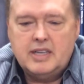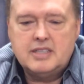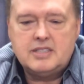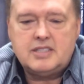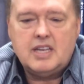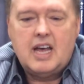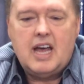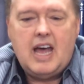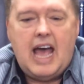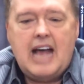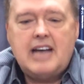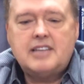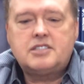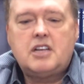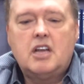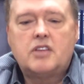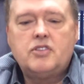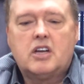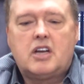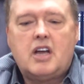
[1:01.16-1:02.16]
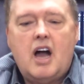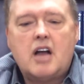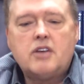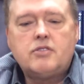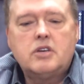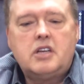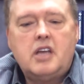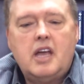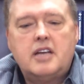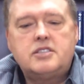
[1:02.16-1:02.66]
is asking the
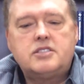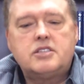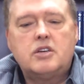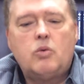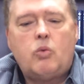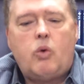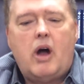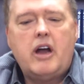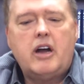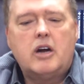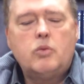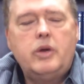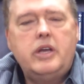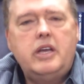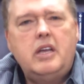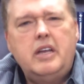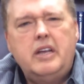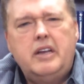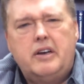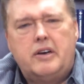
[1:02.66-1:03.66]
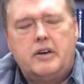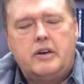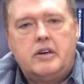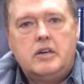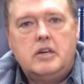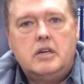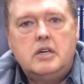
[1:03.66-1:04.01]
congregation, why are we here?